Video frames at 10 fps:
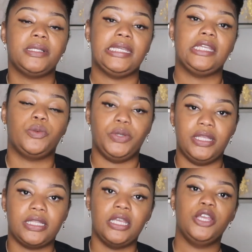plagued
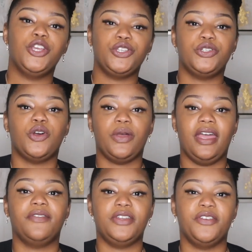with, you don't
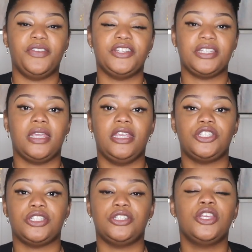have enough
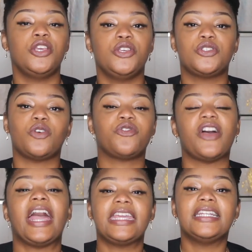education. So
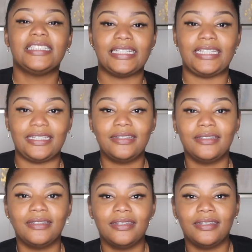finally,
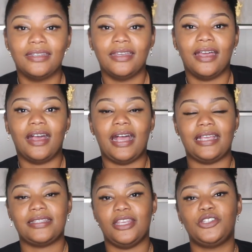
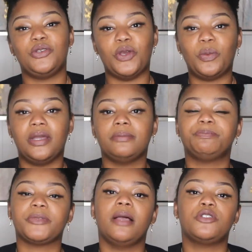I said, you know
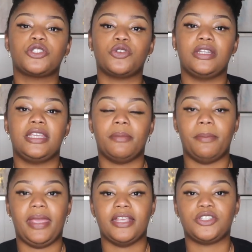what? I'm just going to get
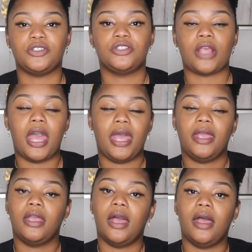my master's.
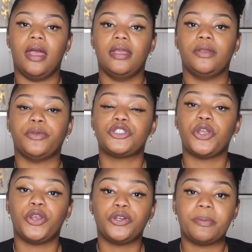I
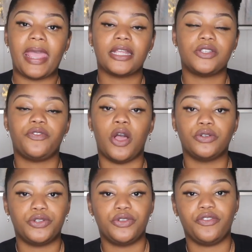returned back to
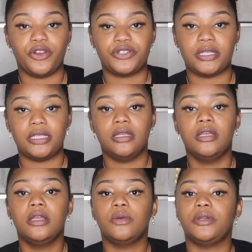Faulkner University,
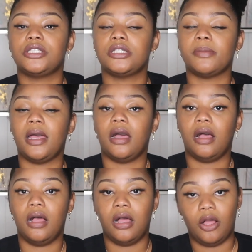which is my
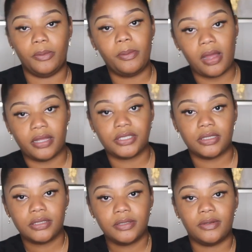alma
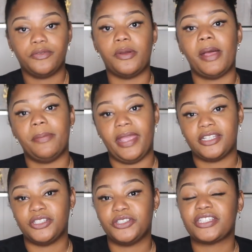mater, for my
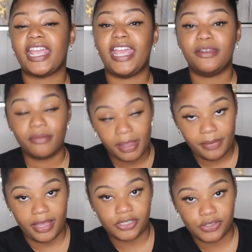bachelor's and my
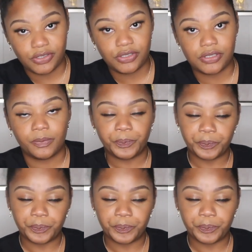master's.